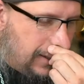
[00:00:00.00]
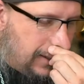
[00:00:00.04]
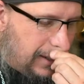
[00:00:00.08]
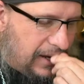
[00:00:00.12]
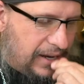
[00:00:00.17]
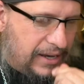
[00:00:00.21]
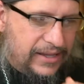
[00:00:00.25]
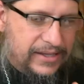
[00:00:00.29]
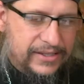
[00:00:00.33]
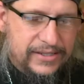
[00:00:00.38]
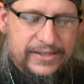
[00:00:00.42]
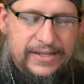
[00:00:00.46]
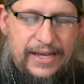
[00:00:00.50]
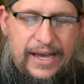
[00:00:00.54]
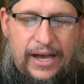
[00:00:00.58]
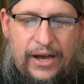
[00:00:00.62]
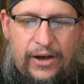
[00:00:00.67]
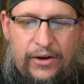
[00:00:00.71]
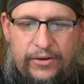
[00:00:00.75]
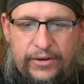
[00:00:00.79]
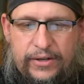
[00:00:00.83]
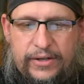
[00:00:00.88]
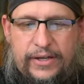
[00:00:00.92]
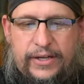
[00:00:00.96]
uh, it's
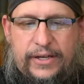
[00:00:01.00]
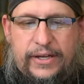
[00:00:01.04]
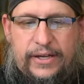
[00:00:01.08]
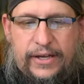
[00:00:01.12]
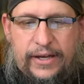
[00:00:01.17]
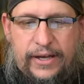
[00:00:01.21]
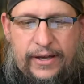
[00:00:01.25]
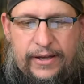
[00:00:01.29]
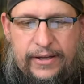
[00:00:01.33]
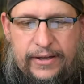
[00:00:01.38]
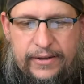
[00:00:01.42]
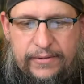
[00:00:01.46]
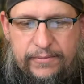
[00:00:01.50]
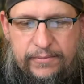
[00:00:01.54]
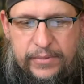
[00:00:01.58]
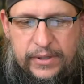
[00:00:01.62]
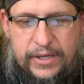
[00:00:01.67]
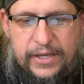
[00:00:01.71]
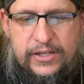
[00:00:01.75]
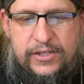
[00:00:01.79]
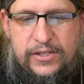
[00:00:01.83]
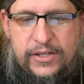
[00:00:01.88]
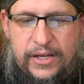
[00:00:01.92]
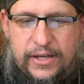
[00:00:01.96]
now uh,
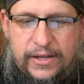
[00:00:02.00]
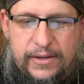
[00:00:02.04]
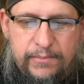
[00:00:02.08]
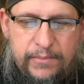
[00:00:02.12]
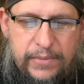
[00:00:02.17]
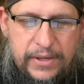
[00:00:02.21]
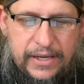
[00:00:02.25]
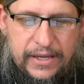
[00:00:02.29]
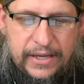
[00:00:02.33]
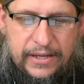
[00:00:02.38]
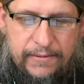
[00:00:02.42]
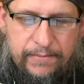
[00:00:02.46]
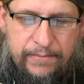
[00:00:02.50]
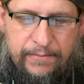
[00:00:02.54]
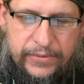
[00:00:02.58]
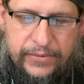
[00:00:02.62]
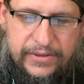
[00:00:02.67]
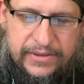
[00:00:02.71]
being being